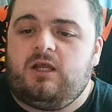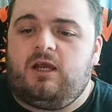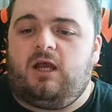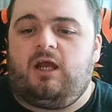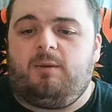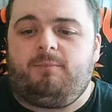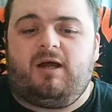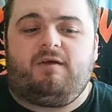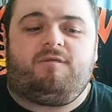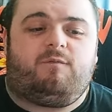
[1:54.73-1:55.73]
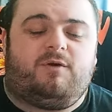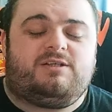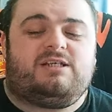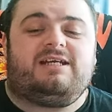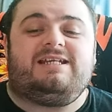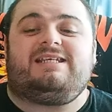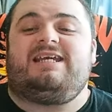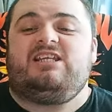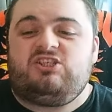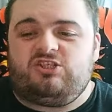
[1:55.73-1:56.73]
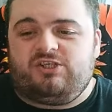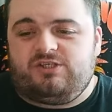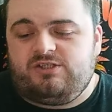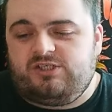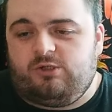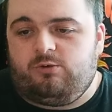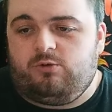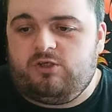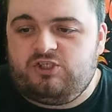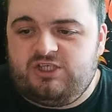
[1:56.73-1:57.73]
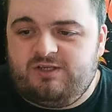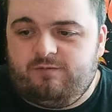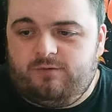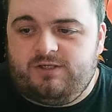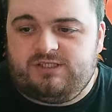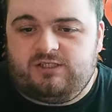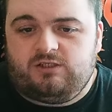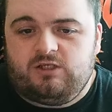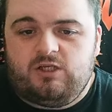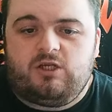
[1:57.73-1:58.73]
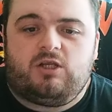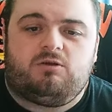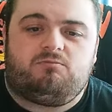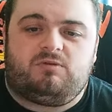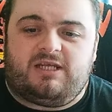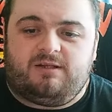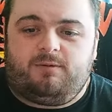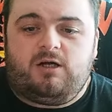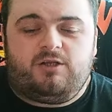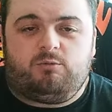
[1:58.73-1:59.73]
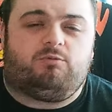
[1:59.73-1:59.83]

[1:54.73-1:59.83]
But Frozzy is injured, so she and Frozzy need a partner.